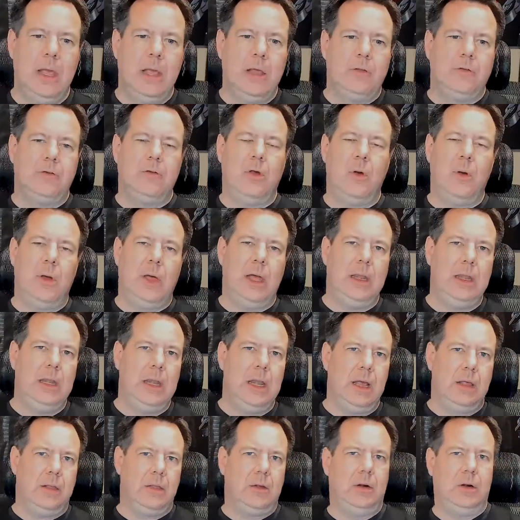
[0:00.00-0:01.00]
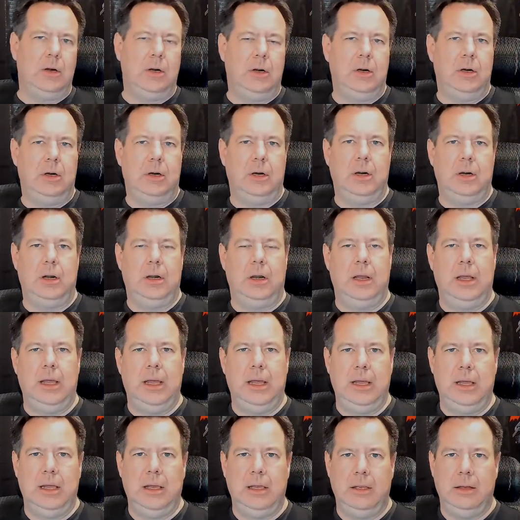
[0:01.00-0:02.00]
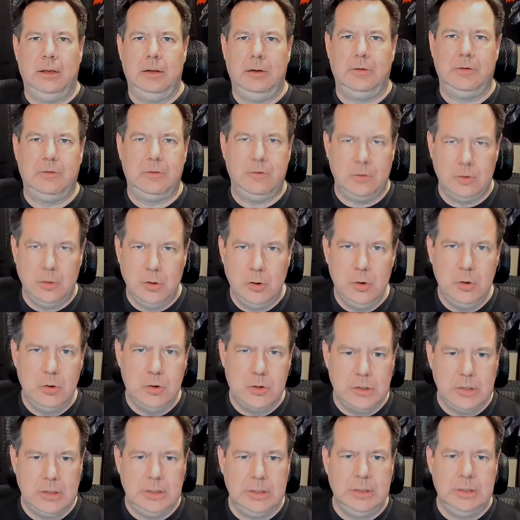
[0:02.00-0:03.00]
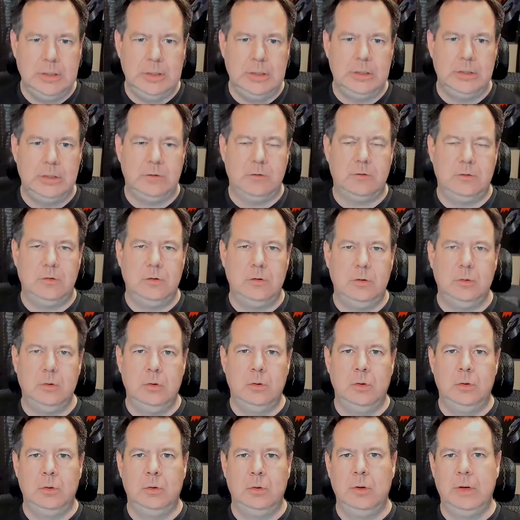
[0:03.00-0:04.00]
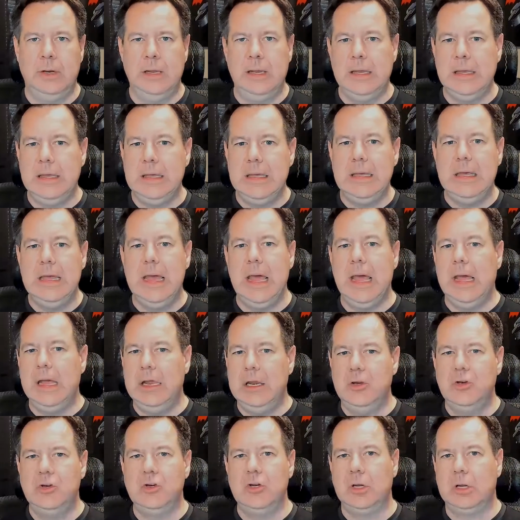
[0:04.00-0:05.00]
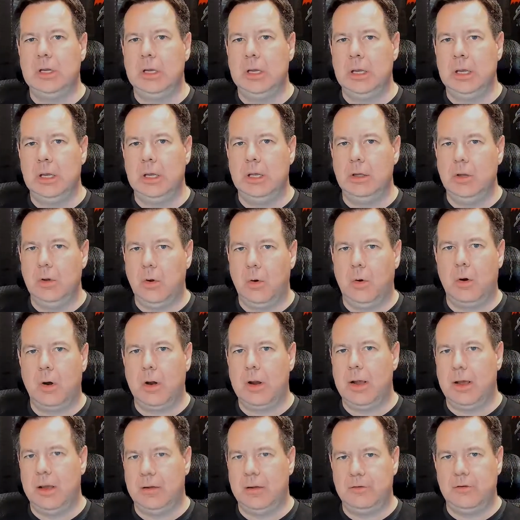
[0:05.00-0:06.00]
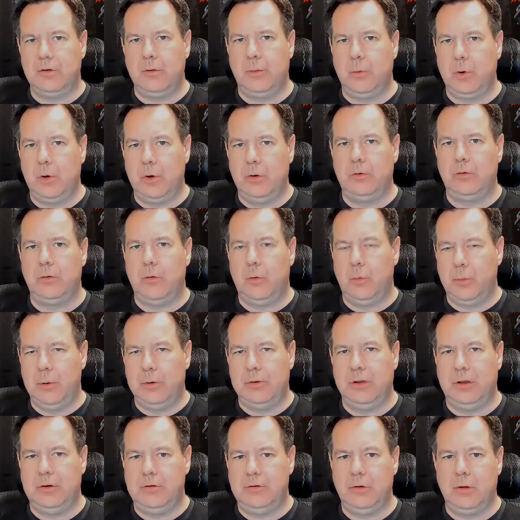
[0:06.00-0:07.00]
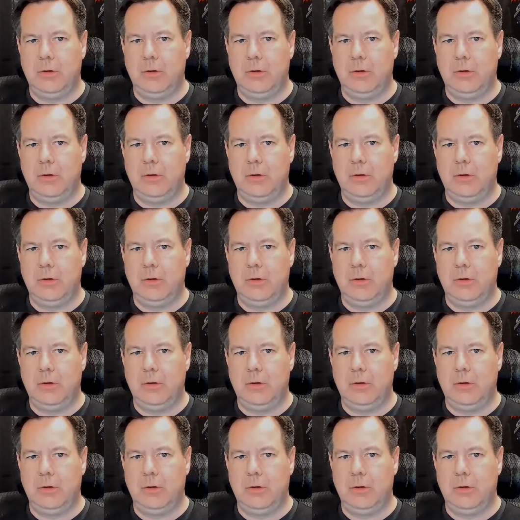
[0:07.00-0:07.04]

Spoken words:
So another solution to engaging your customers or potential